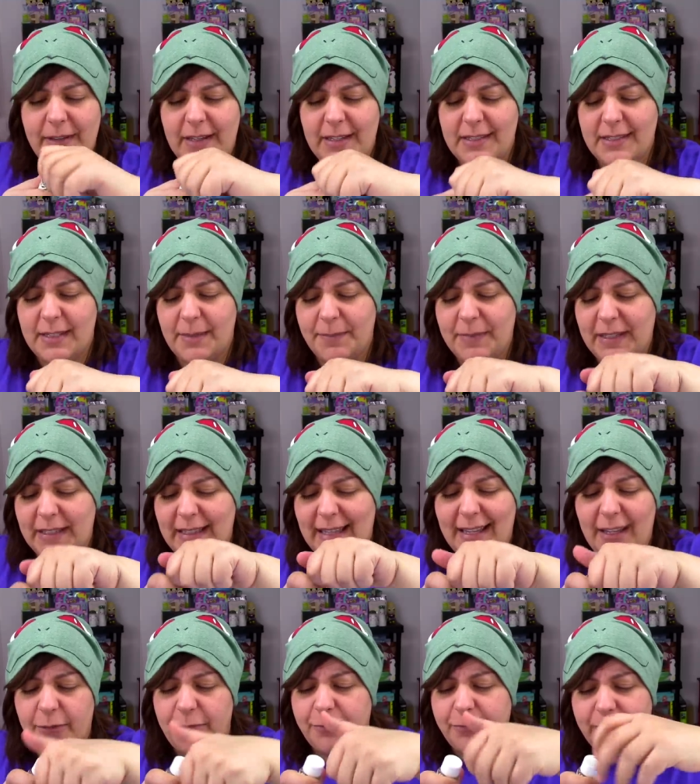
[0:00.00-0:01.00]
us something
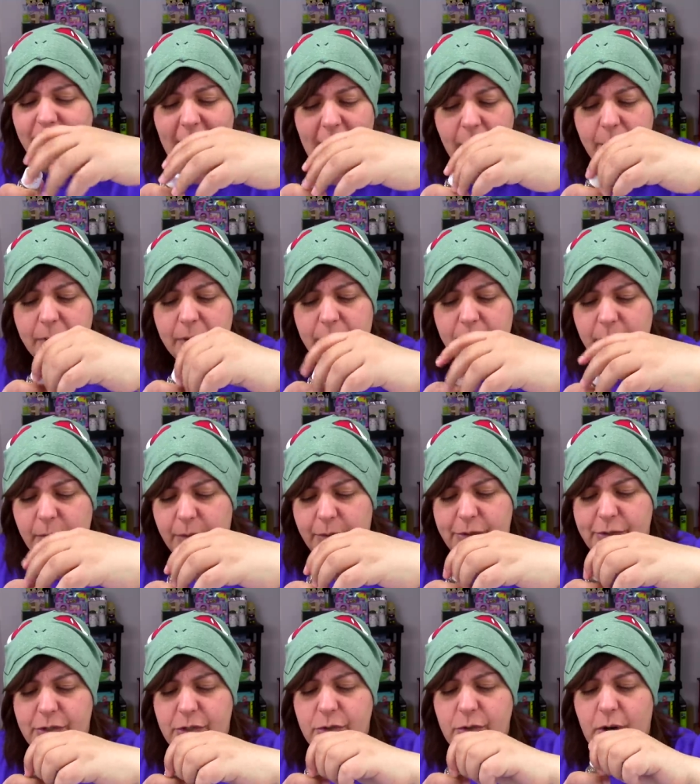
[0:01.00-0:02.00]
like a flower or
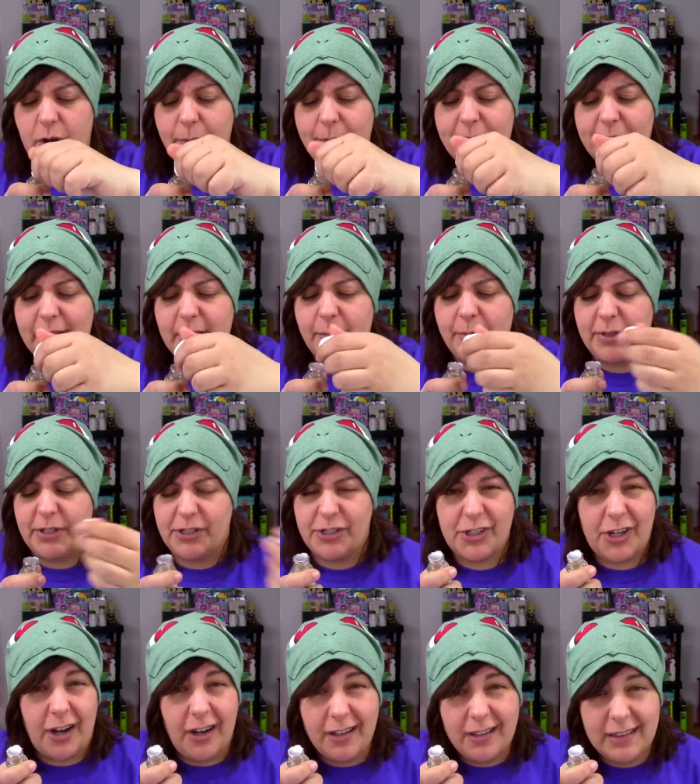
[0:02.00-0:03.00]
strawberry, but
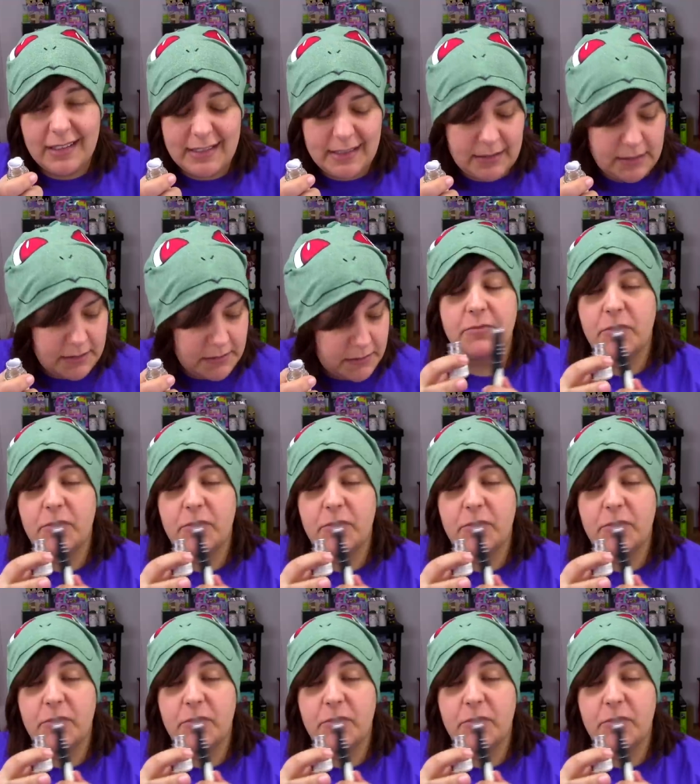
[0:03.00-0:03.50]
chocolate?